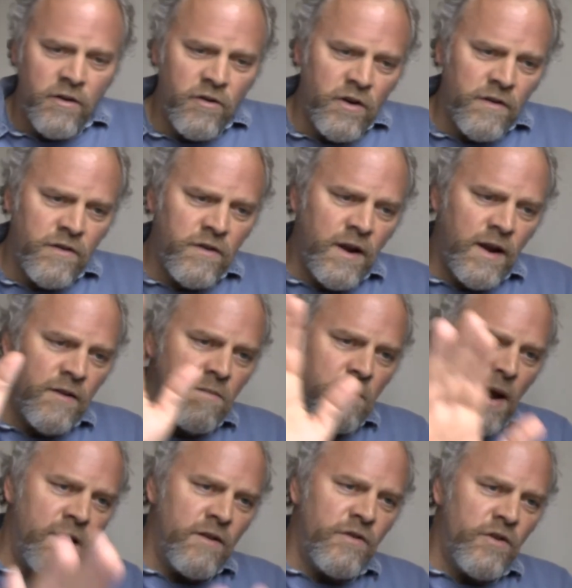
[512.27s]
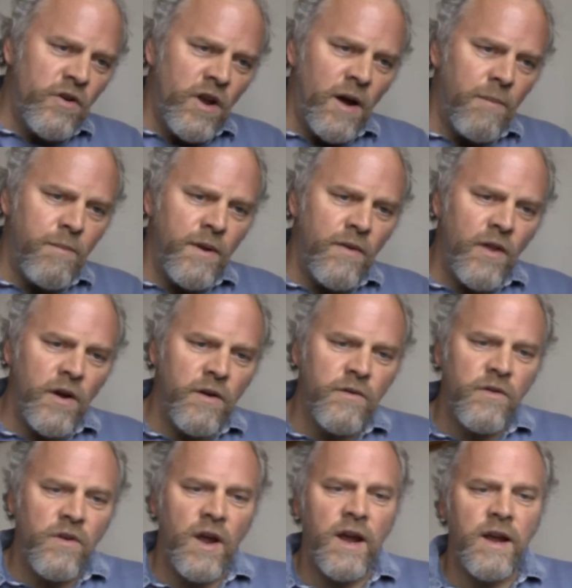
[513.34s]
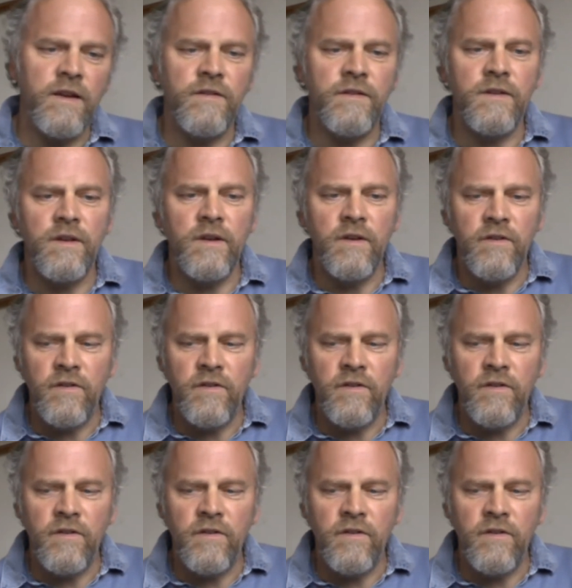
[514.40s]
Just as men stood up in those days,